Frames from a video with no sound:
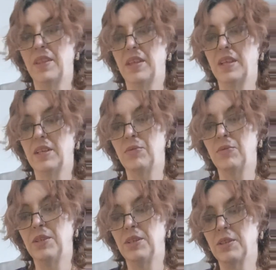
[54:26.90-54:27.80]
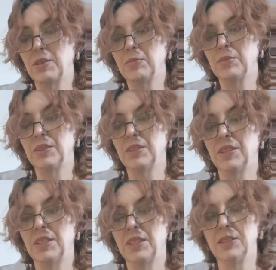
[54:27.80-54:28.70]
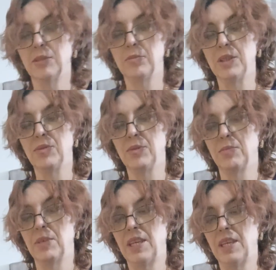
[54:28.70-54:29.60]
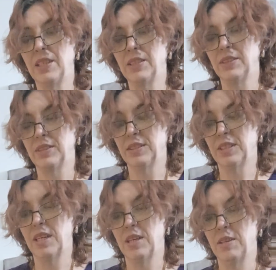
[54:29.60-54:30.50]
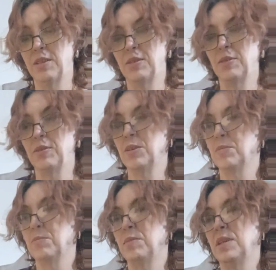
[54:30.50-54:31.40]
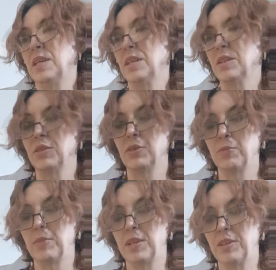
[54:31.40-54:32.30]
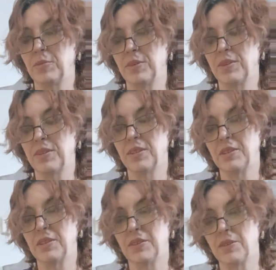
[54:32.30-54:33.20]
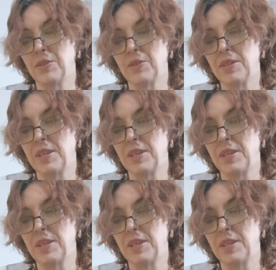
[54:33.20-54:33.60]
when it comes to things I make with my hands, I ended up being a little better with it. So